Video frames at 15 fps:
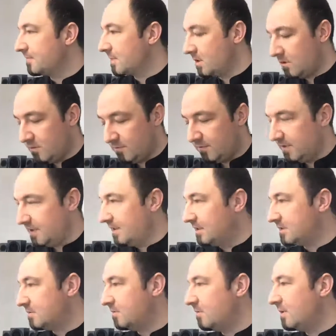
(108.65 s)
Hopefully
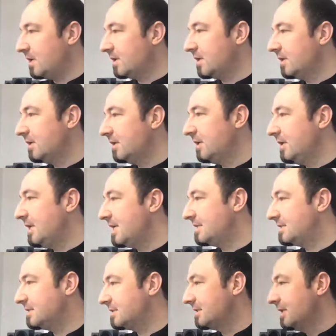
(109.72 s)
this will work.
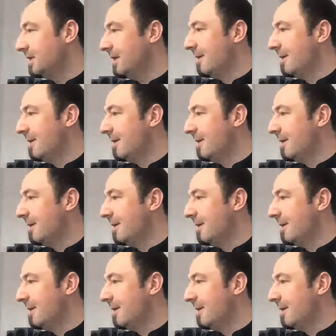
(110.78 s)
Yes.